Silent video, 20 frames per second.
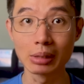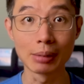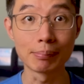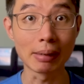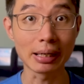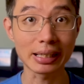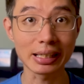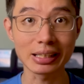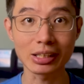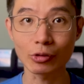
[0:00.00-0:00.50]
a
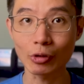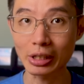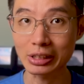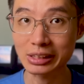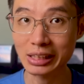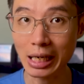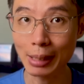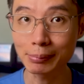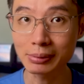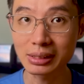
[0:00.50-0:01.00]
market crash
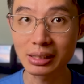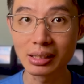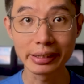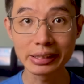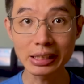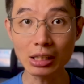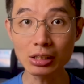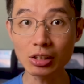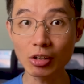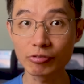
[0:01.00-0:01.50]
comes,
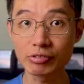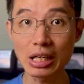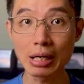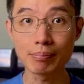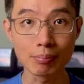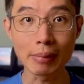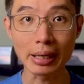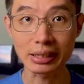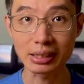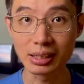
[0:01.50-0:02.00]
none of
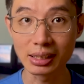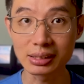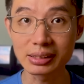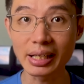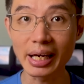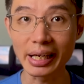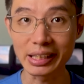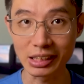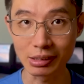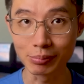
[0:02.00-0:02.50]
that matters
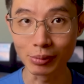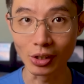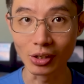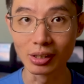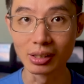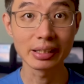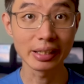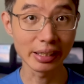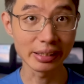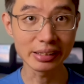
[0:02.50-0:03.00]
anymore.
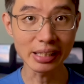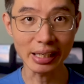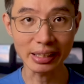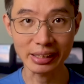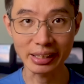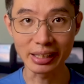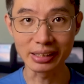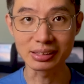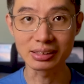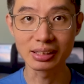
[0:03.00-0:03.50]
In that
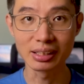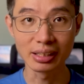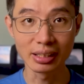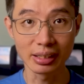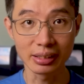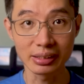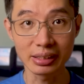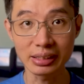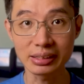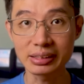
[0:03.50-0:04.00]
case,
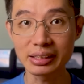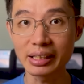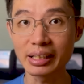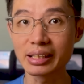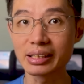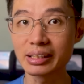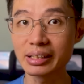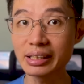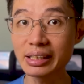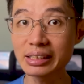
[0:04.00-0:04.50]

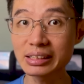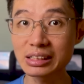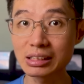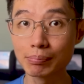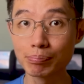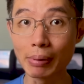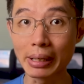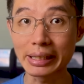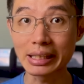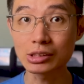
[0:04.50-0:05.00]
DCA is the
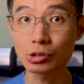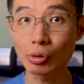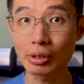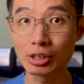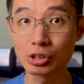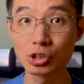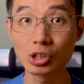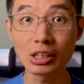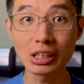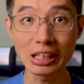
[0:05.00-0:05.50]
better
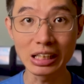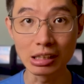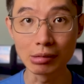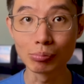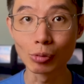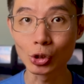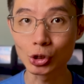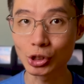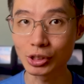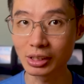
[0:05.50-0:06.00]
strategy
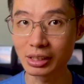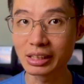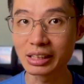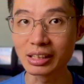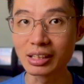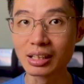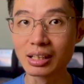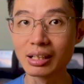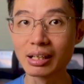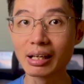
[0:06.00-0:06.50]

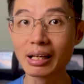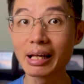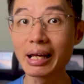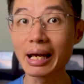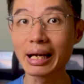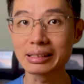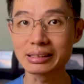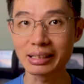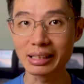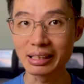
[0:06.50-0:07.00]
emotionally,
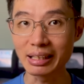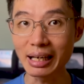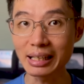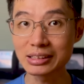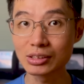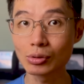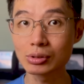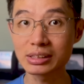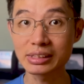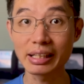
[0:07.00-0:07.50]
as it
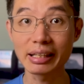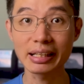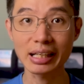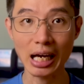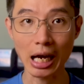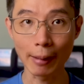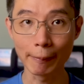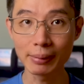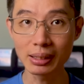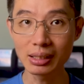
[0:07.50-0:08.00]
lets you stay
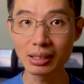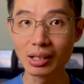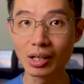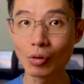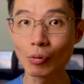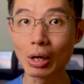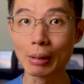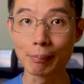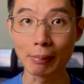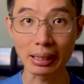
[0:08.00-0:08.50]
calmer
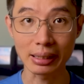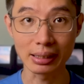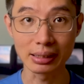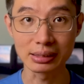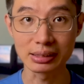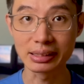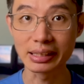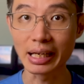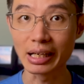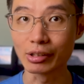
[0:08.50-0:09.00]
when
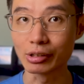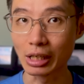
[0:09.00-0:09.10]
markets get